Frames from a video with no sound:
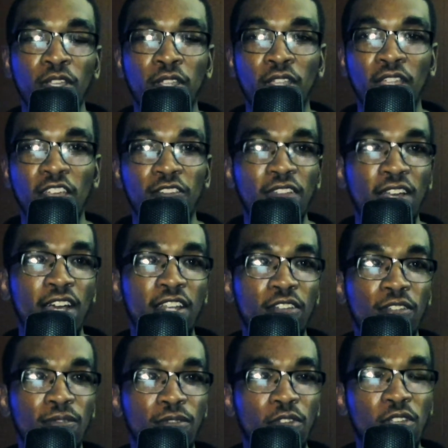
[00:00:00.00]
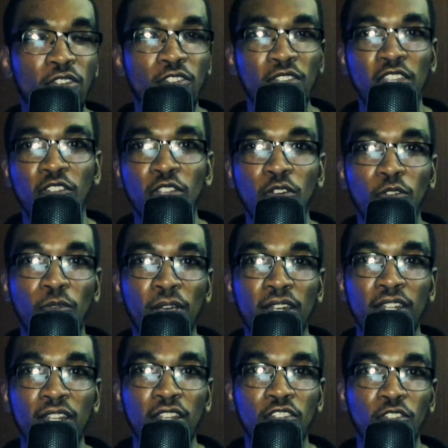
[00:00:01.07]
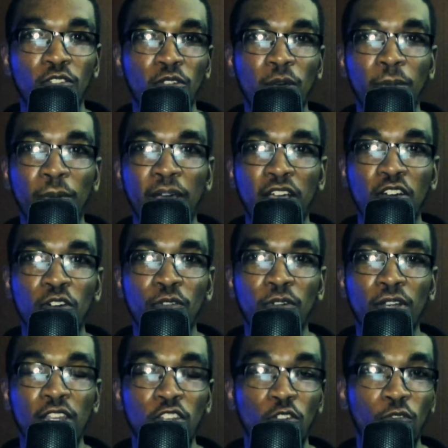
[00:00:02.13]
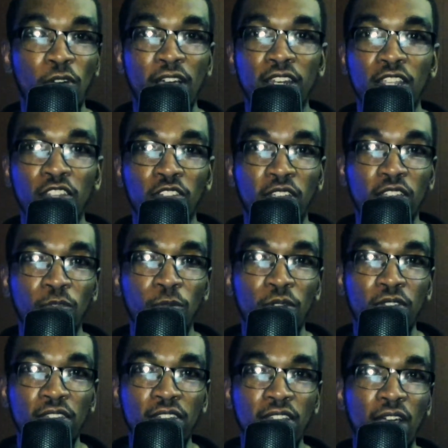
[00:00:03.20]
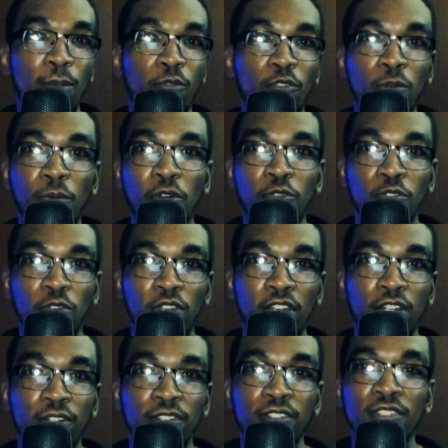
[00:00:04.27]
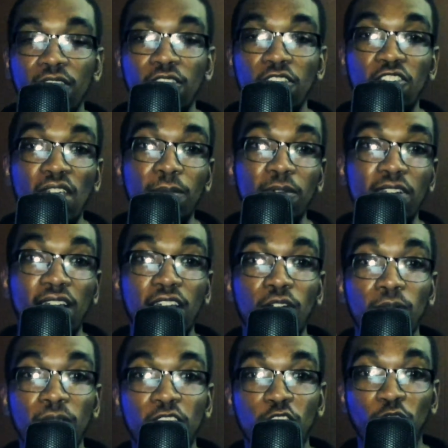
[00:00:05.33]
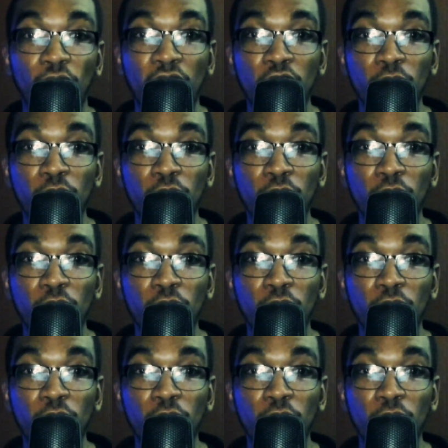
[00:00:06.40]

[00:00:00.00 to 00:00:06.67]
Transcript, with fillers: If not, you can just easily go to Reddit and just look up Black Clover, and you'll find it. It's like one of the top three posts on there. The chapter title is Final